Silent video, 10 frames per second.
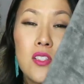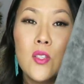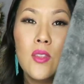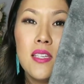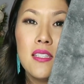
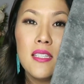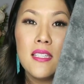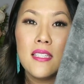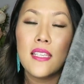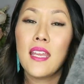So this
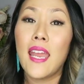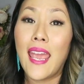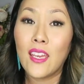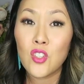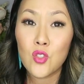is an
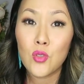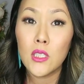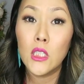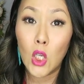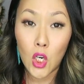
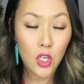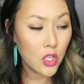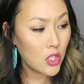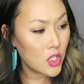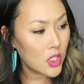extra
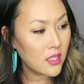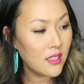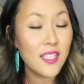large,